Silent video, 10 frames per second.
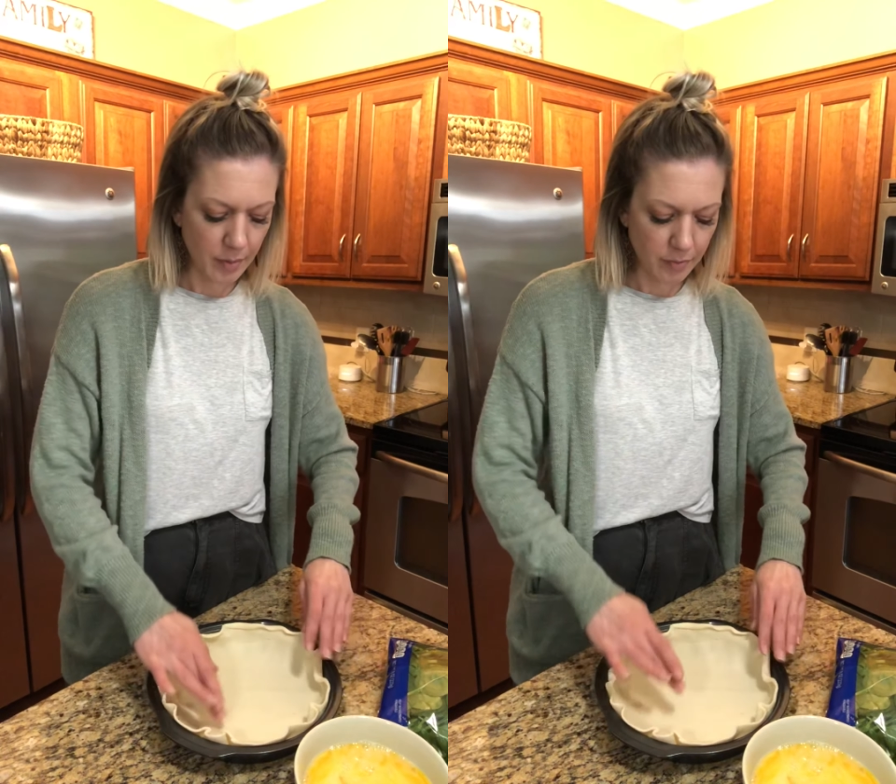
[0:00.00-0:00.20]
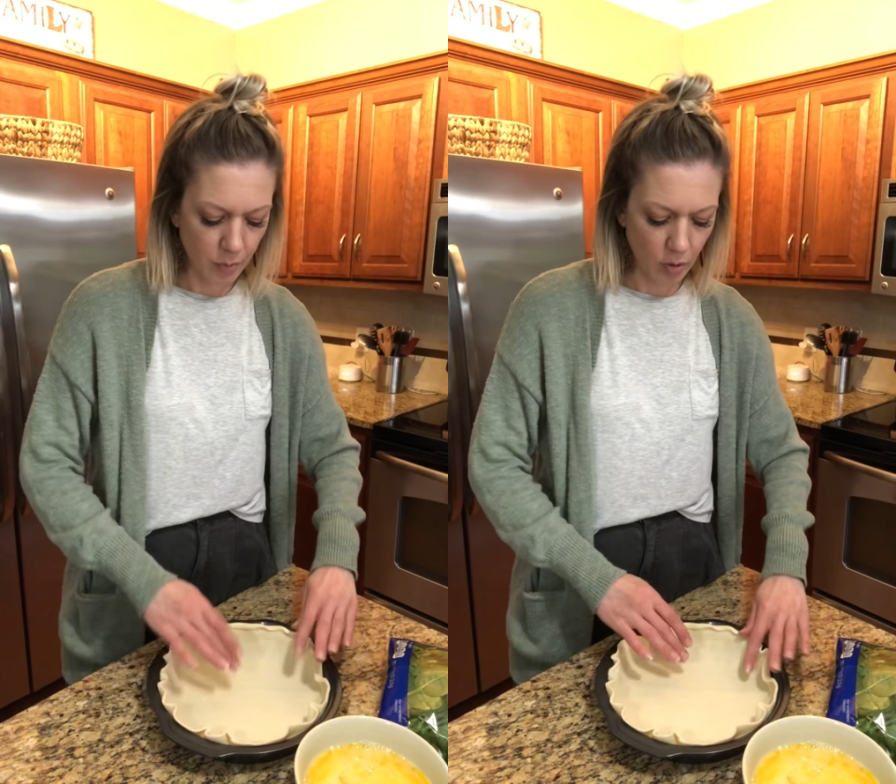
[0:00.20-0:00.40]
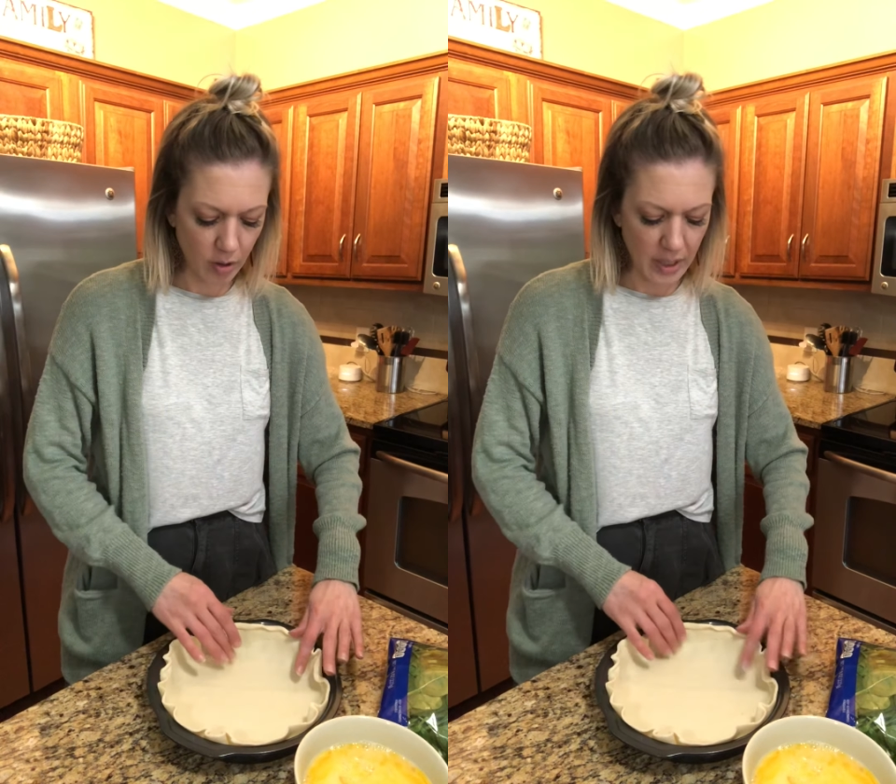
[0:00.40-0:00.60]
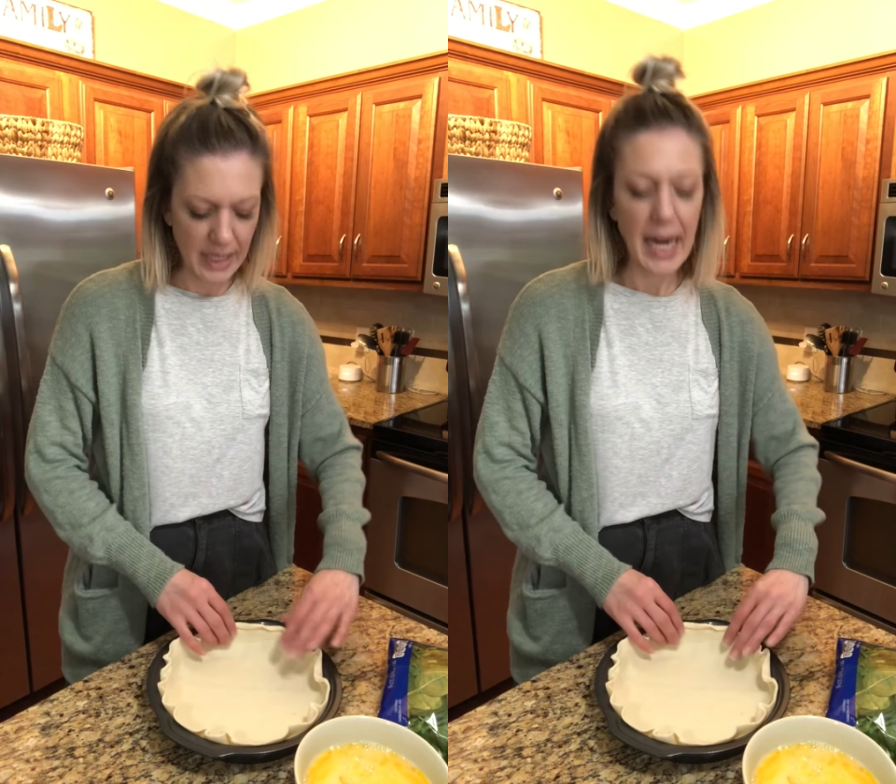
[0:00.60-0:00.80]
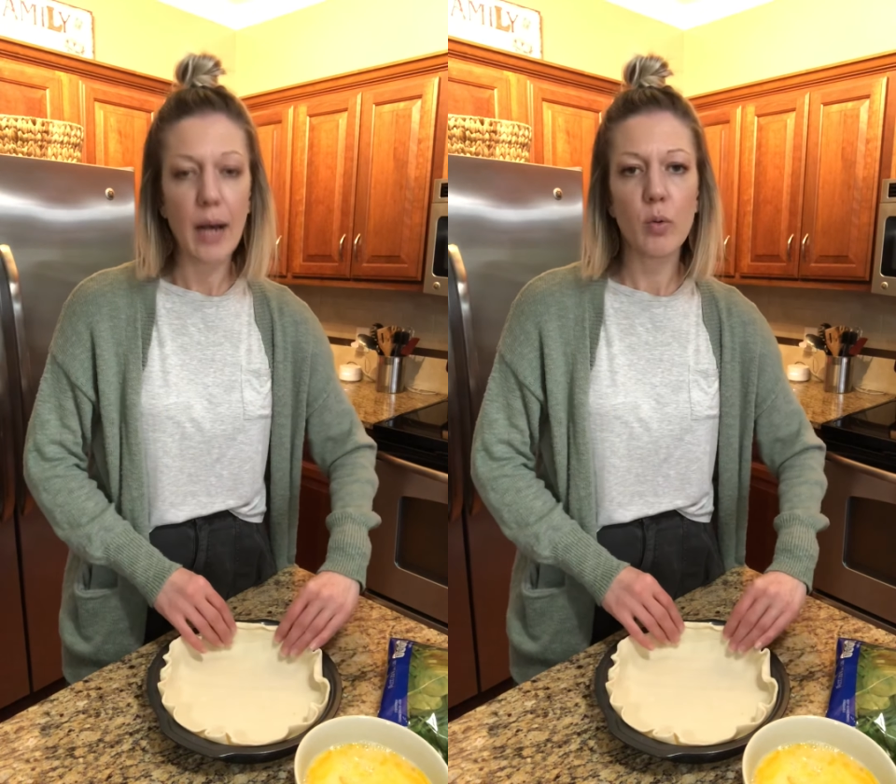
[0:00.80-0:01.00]
for an
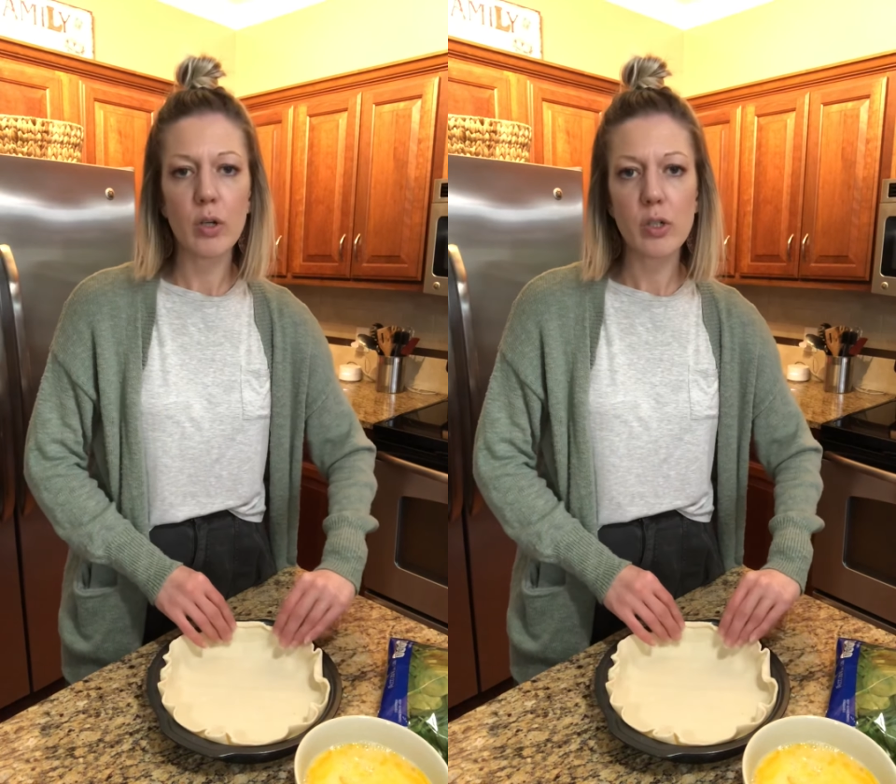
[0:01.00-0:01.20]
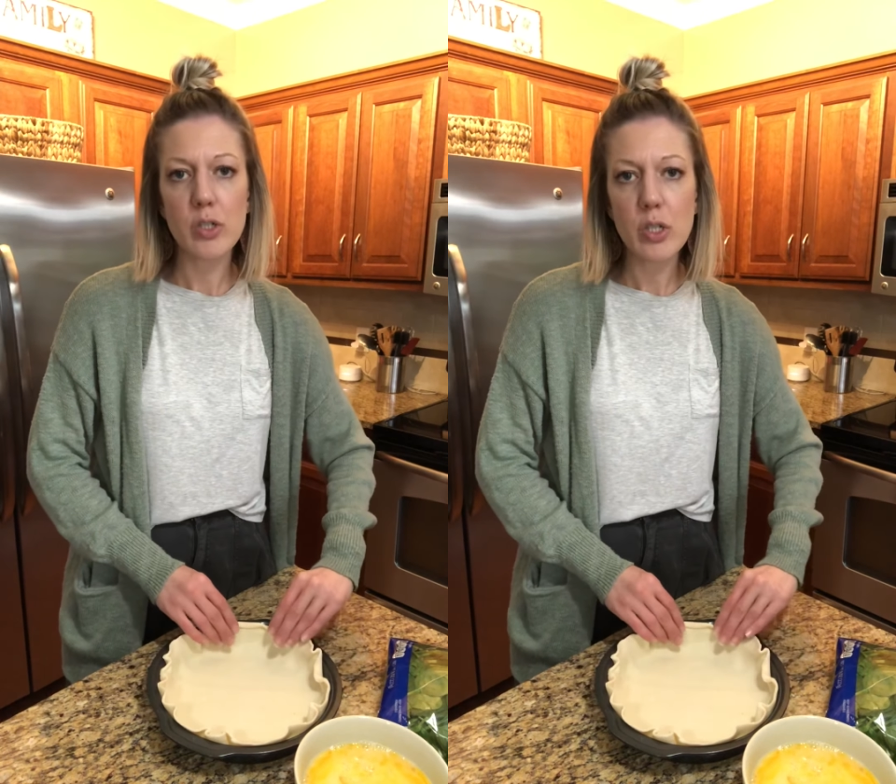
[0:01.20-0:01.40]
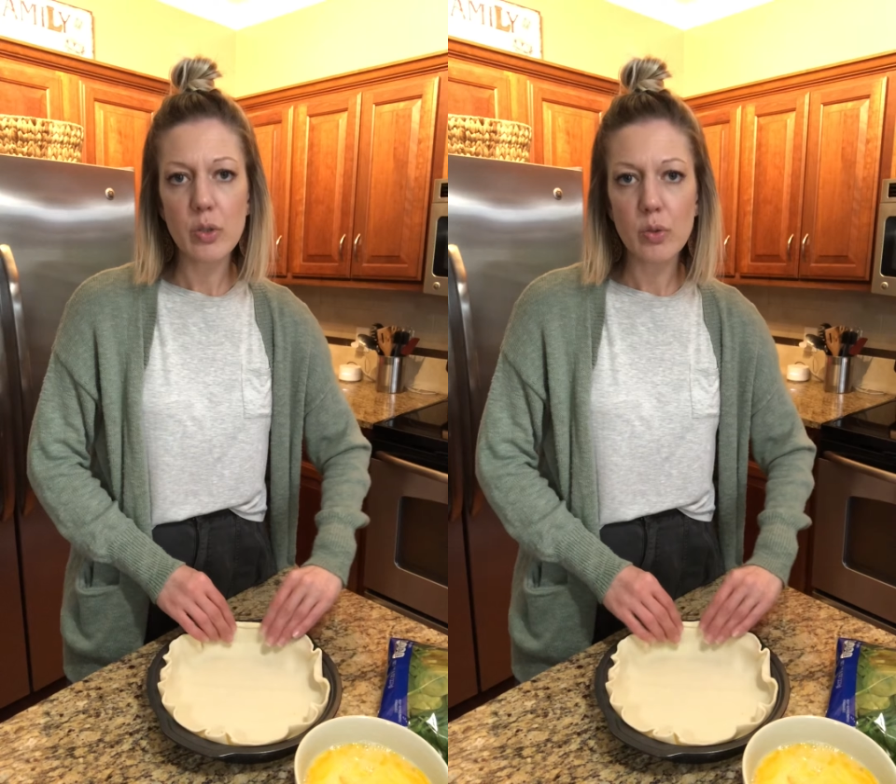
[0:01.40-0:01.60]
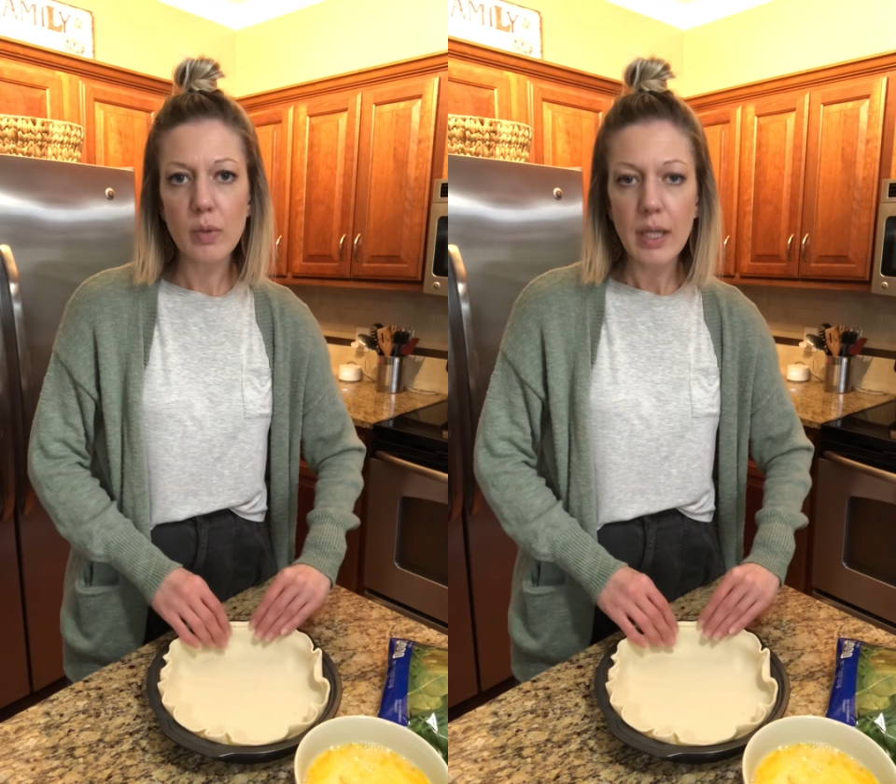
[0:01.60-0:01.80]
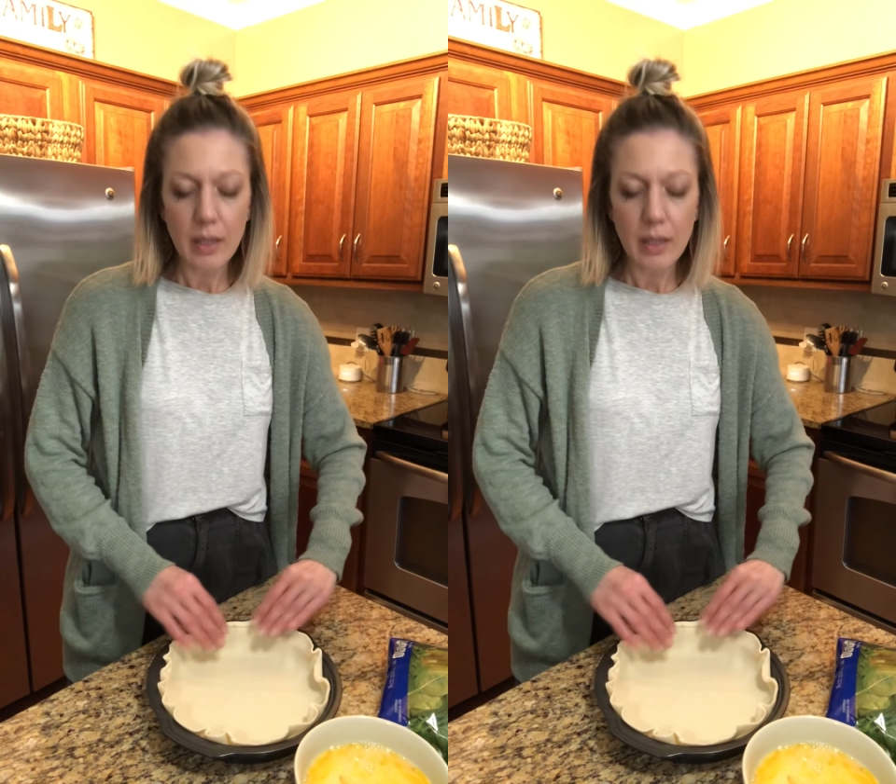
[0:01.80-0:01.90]
hour or two